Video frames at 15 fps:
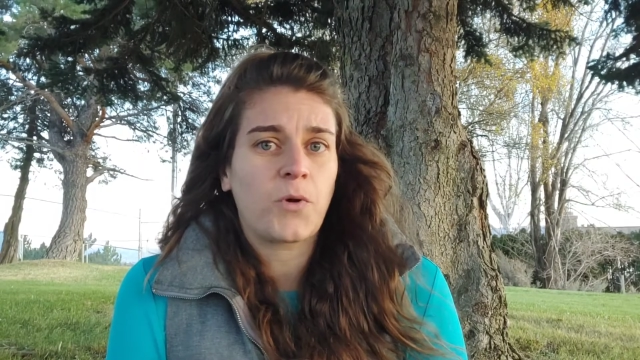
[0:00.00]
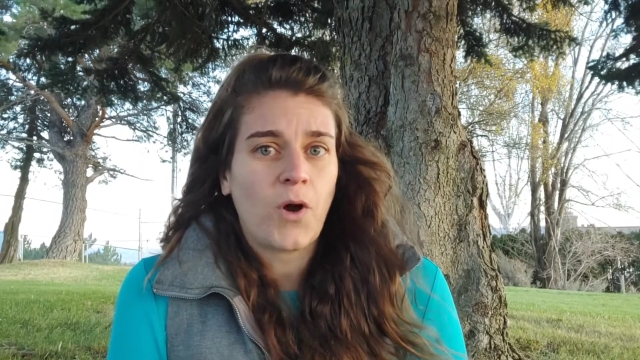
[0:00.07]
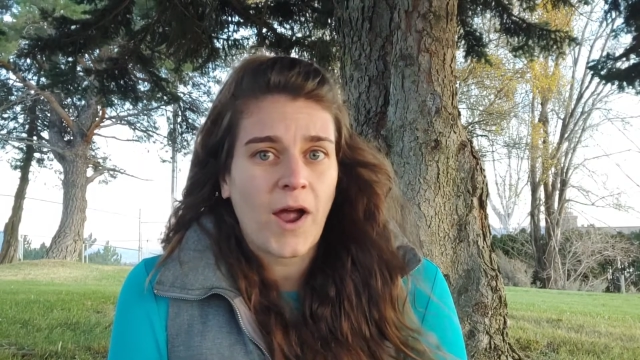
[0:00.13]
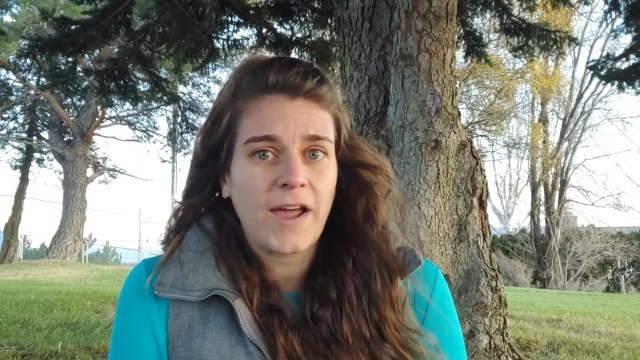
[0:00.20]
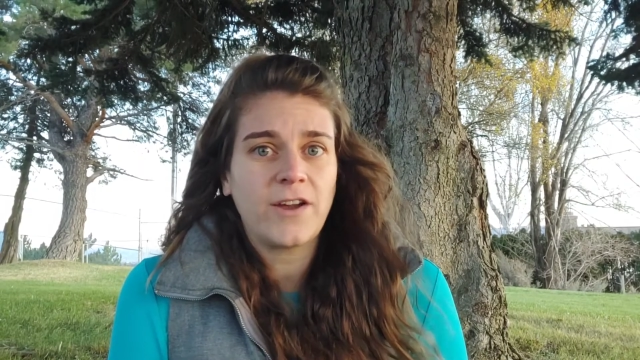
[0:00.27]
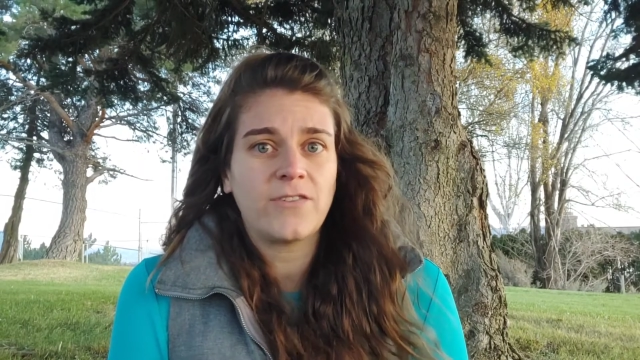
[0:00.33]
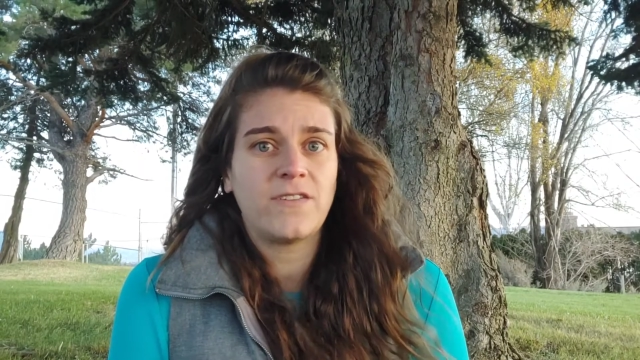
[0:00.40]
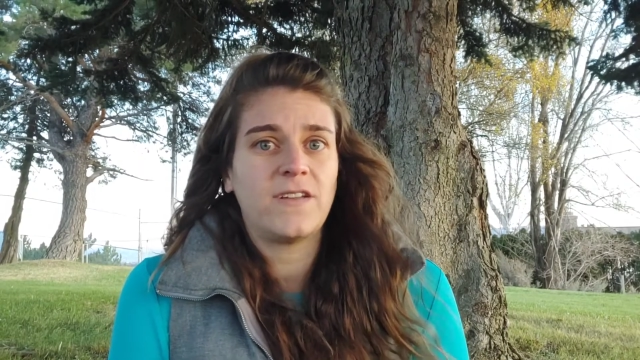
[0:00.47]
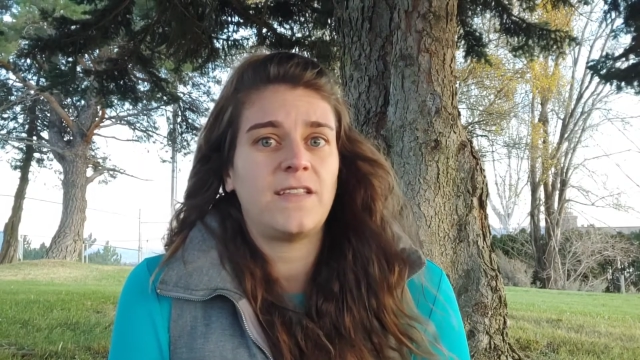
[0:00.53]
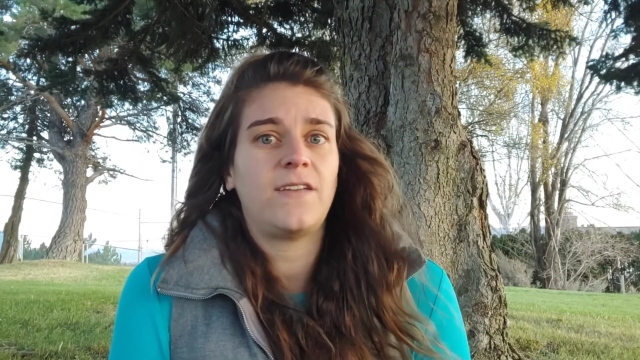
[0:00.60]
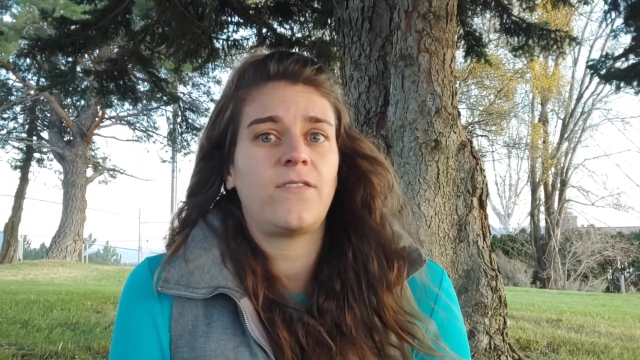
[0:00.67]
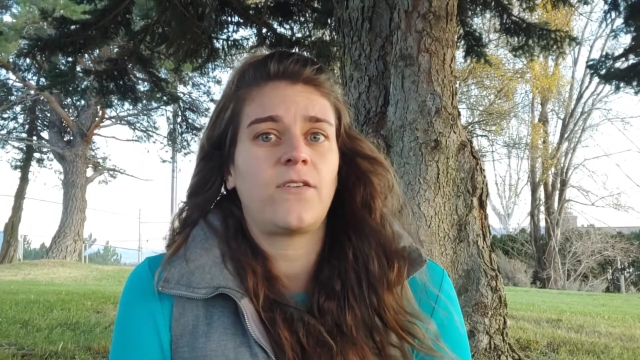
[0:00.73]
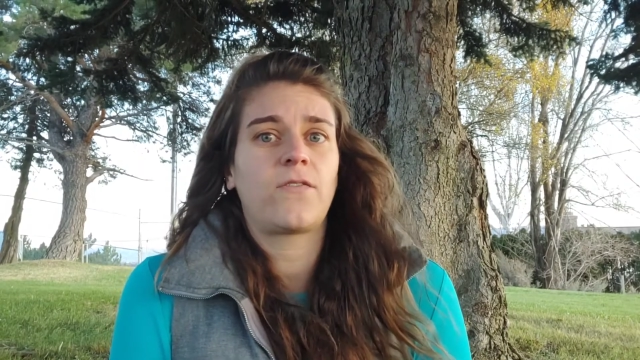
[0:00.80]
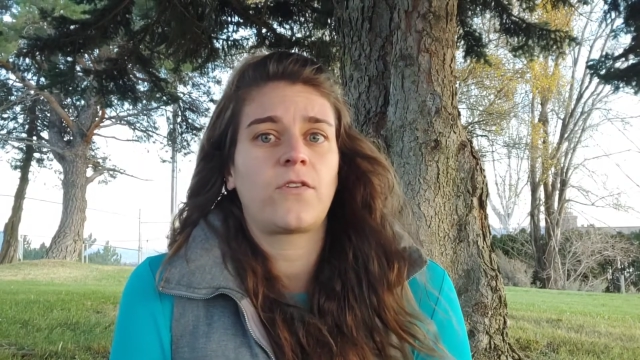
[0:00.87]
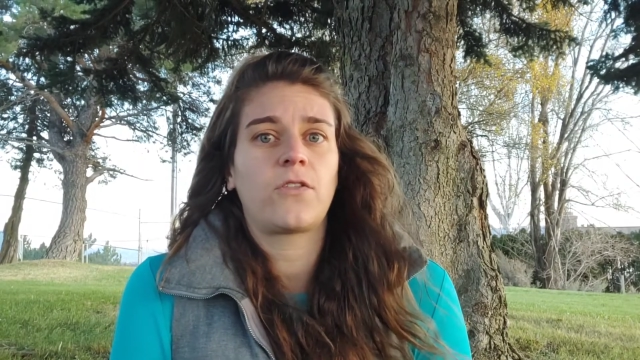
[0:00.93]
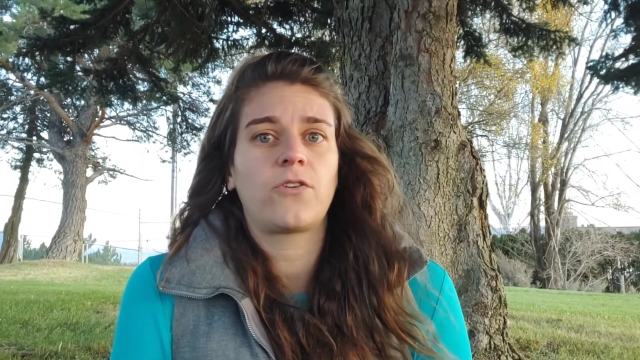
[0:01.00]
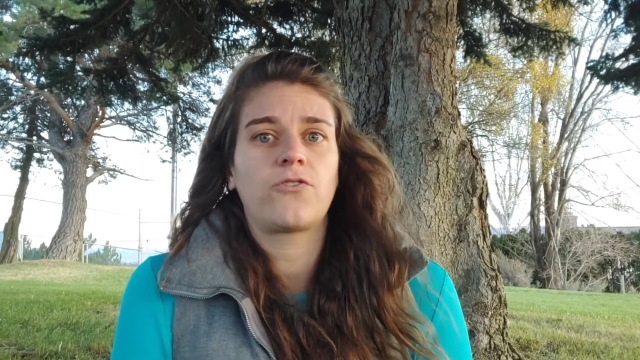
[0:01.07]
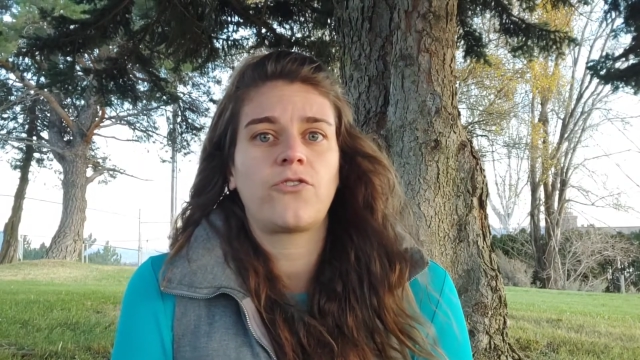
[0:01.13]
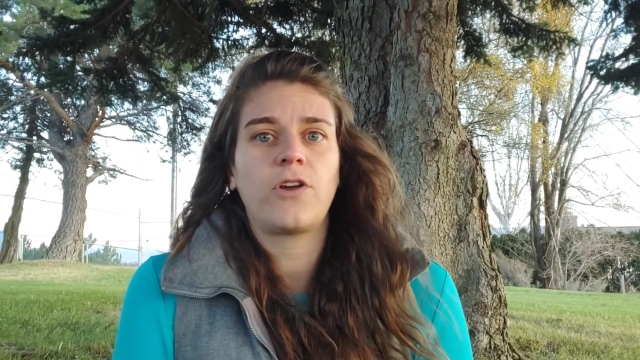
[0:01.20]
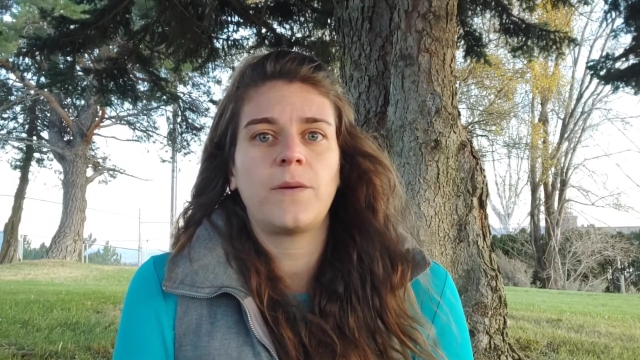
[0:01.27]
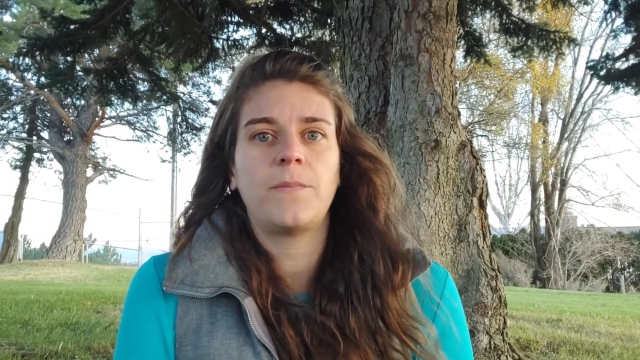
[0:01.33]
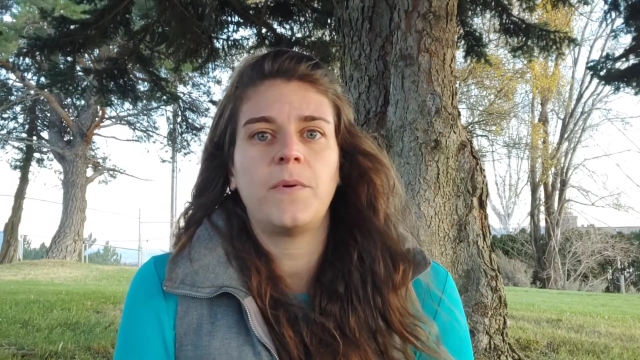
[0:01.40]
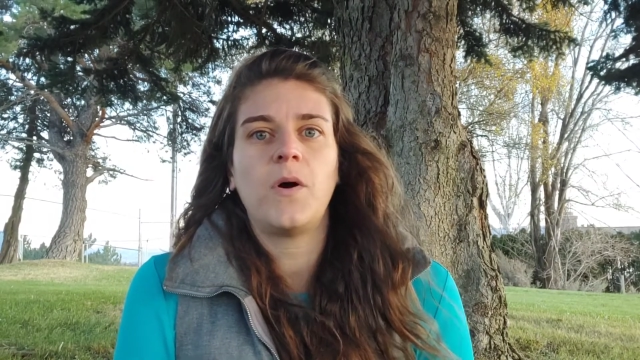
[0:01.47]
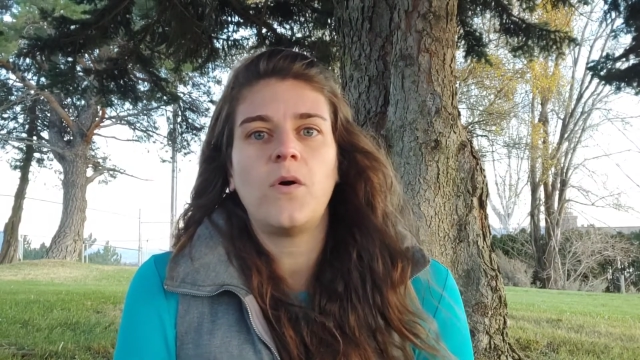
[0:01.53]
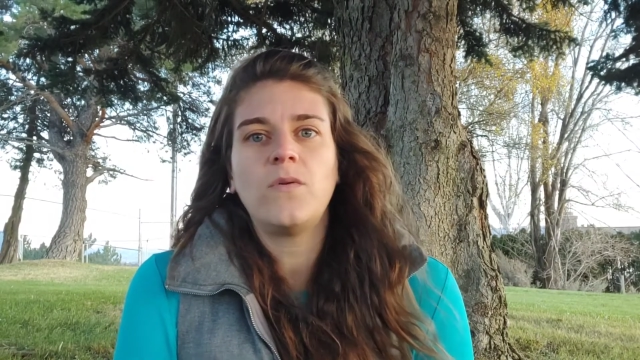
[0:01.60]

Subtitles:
prior to leaving for their trip,